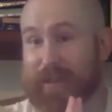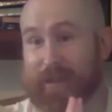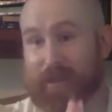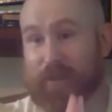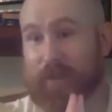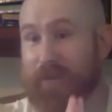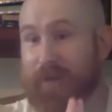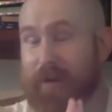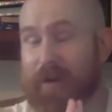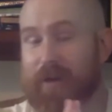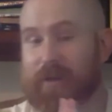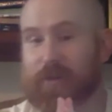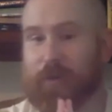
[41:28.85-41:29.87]
to be very
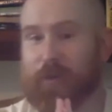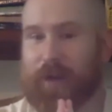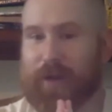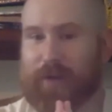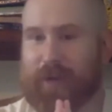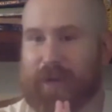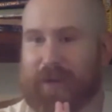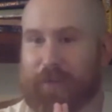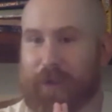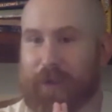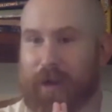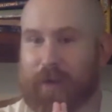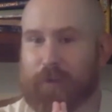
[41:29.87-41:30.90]
honest, what Barton Wright left
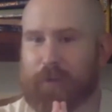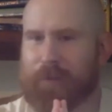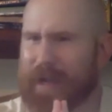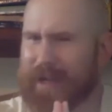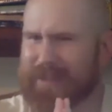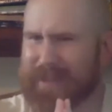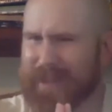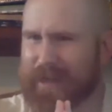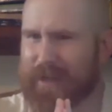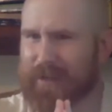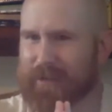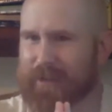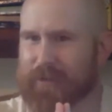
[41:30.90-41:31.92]
behind were magazine
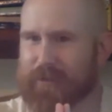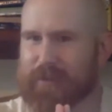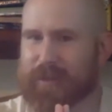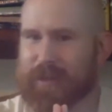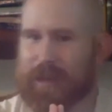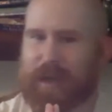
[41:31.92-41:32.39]
articles.